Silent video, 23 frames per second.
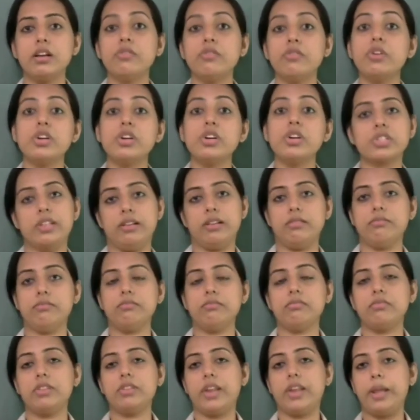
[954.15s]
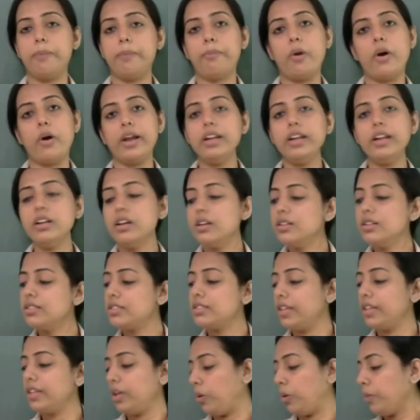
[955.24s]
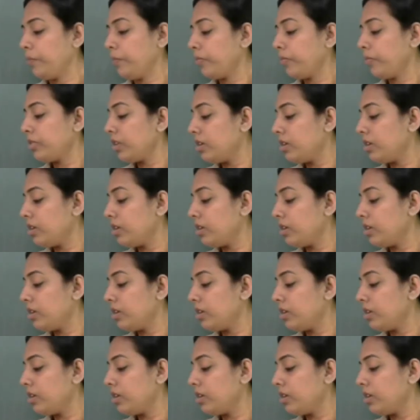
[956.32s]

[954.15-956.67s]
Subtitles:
version 3.0.